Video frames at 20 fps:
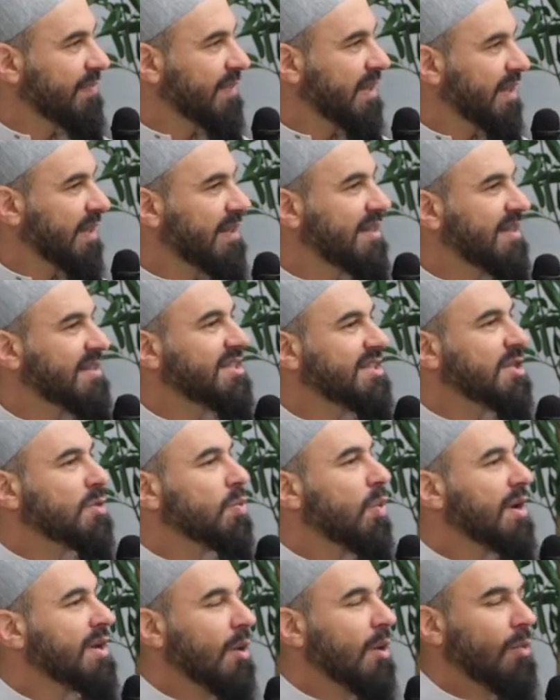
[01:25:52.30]
This is
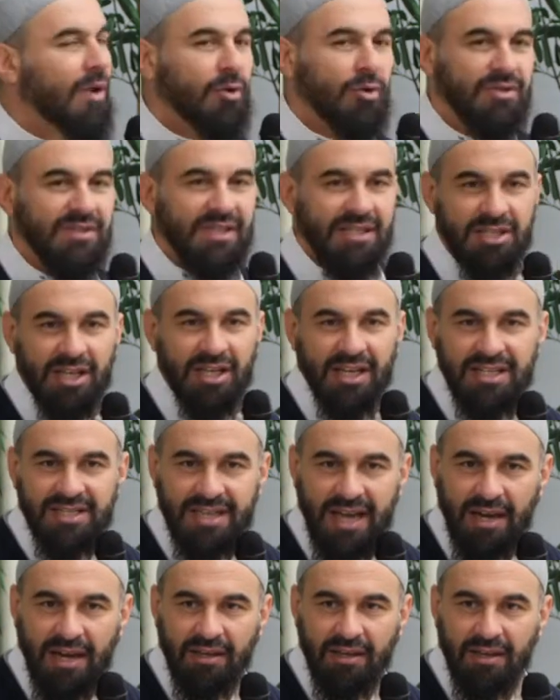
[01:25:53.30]
what no one could teach a
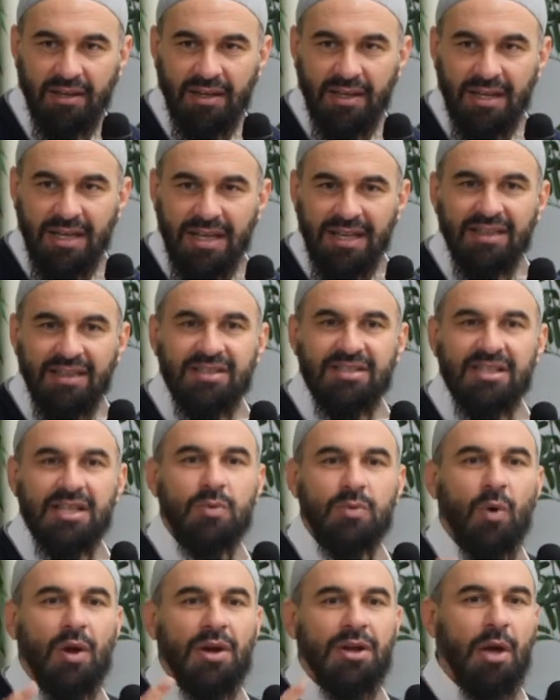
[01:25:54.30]
Ghazali. This is
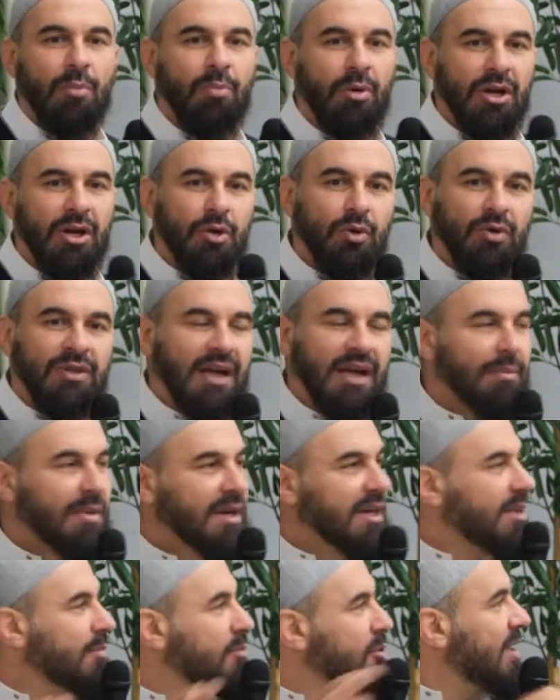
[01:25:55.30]
what nobody could come and
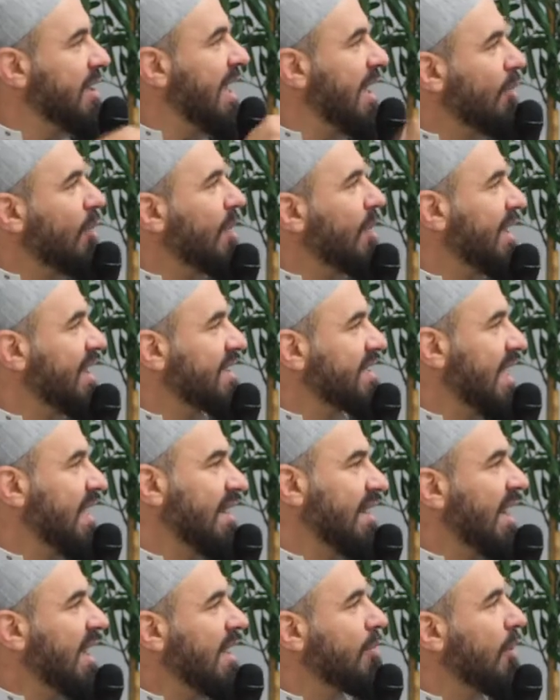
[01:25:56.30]
communicate with Ghazali
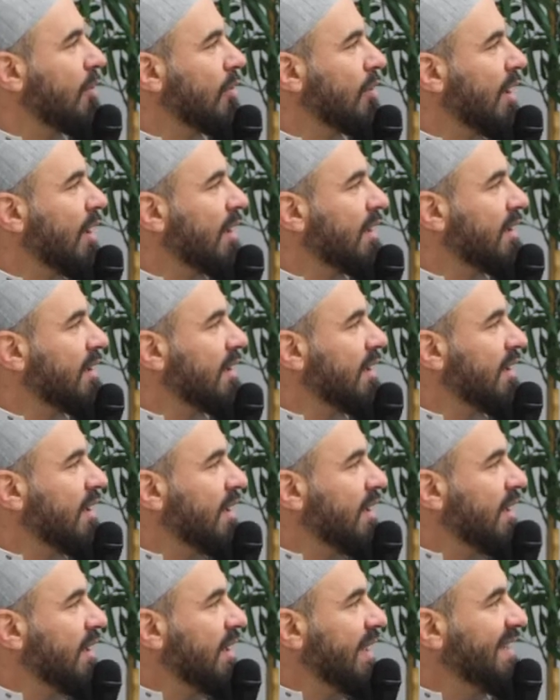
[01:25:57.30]
rahimahullah.
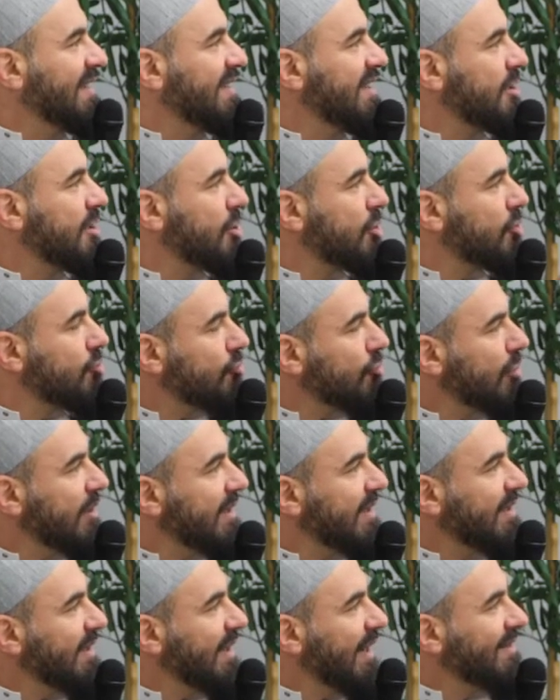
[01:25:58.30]
He destroyed
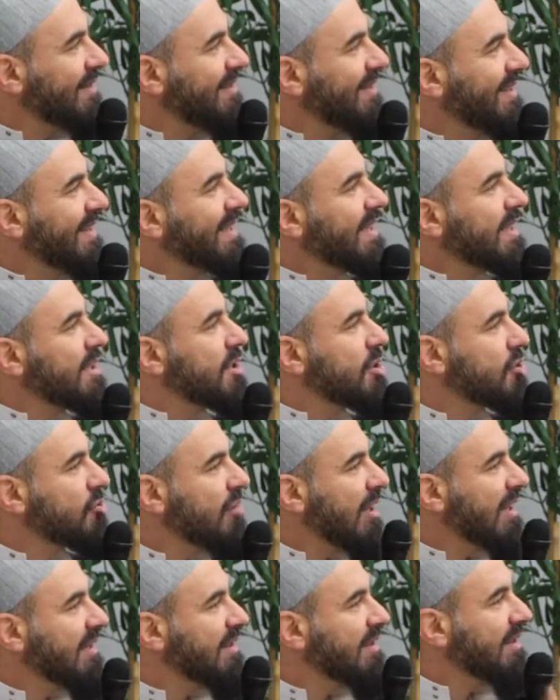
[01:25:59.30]
and
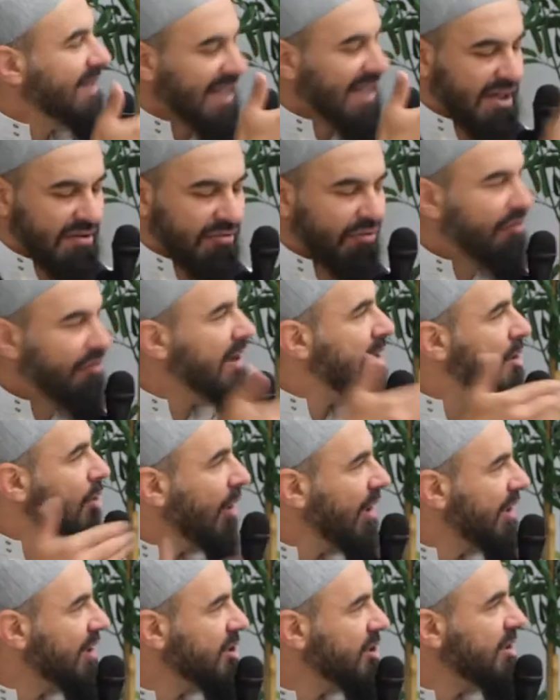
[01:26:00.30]
deconstructed every
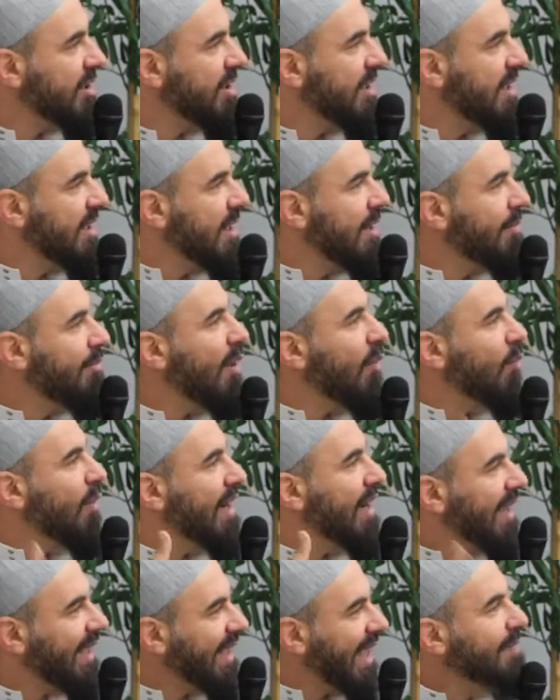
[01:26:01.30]
knowledge. But when
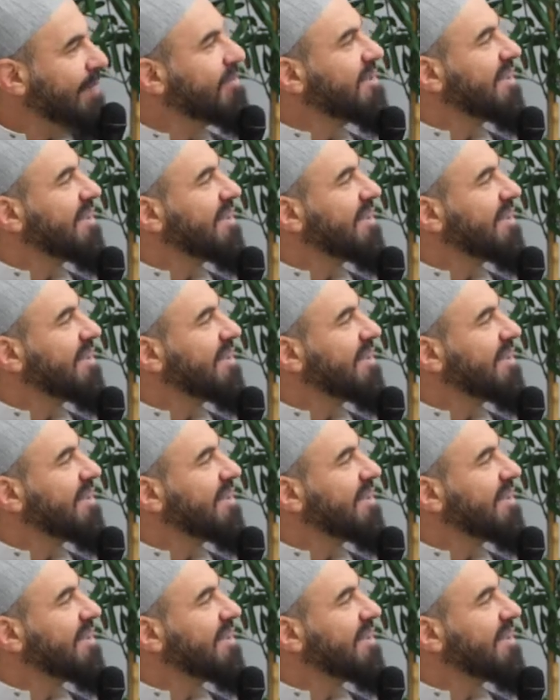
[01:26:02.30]
it came to